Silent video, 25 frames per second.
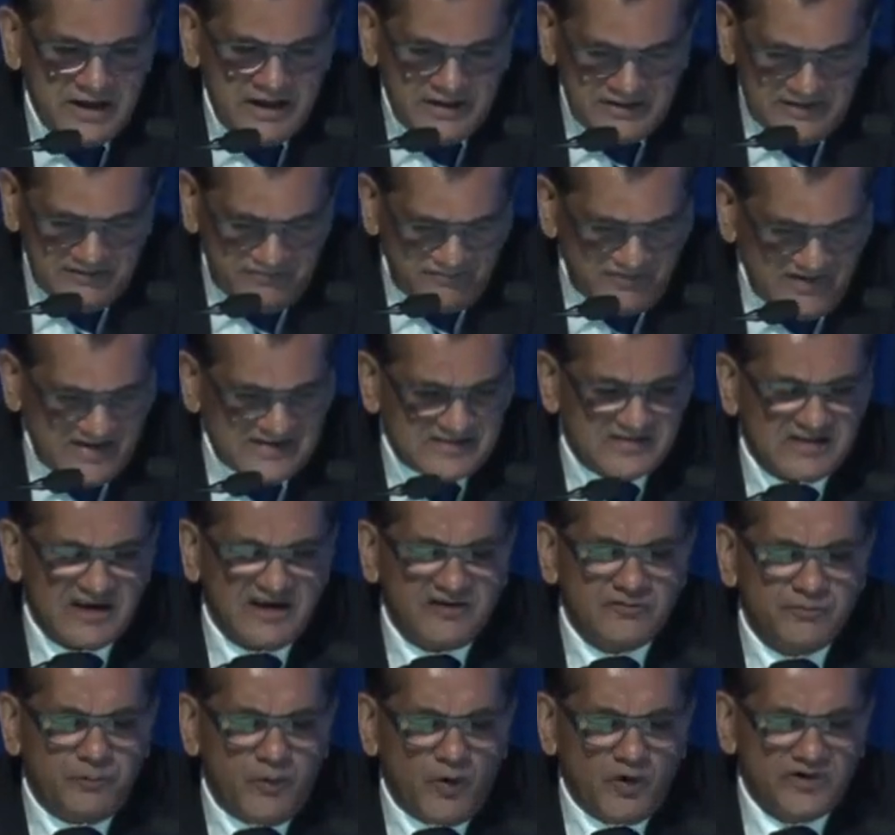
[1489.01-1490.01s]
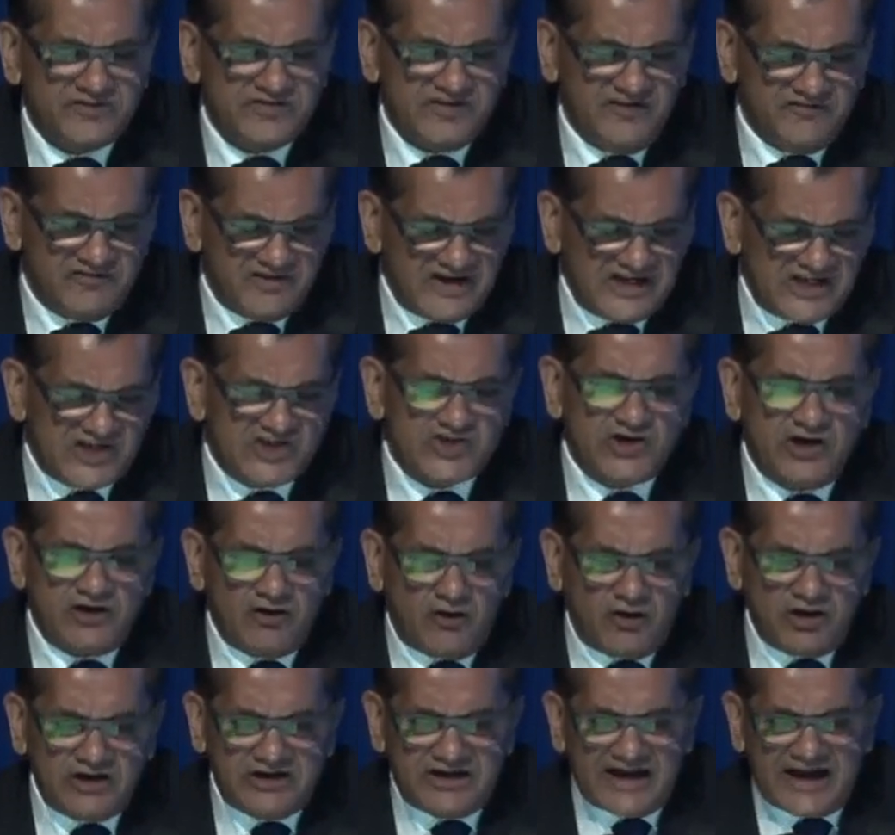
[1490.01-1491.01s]
Defense exports have reached an
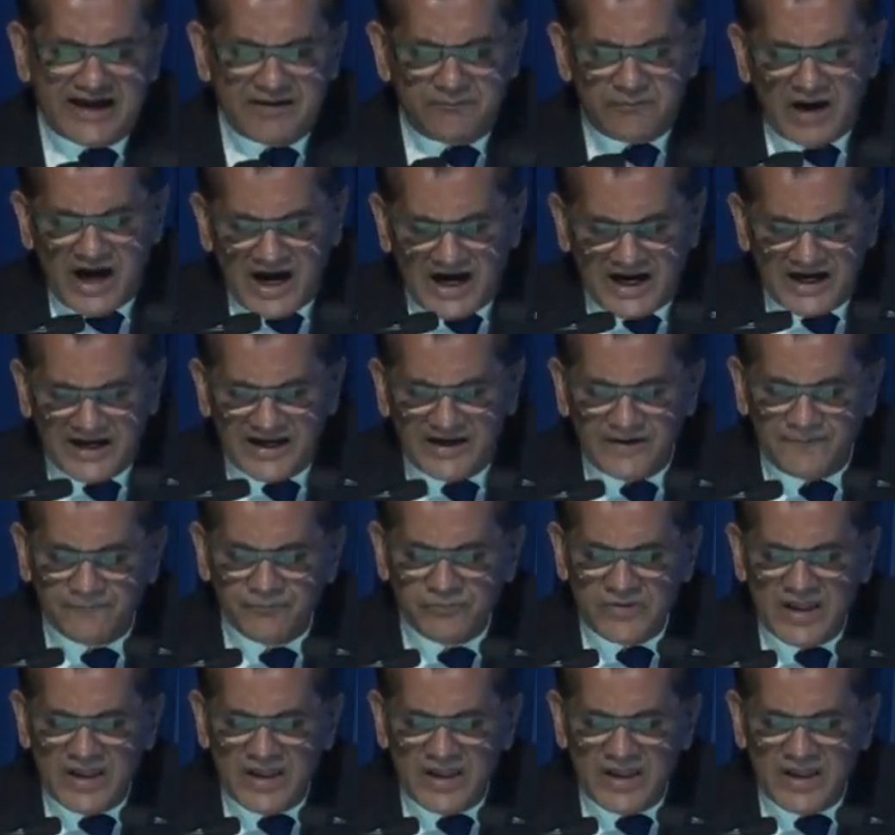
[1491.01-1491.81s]
all-time high,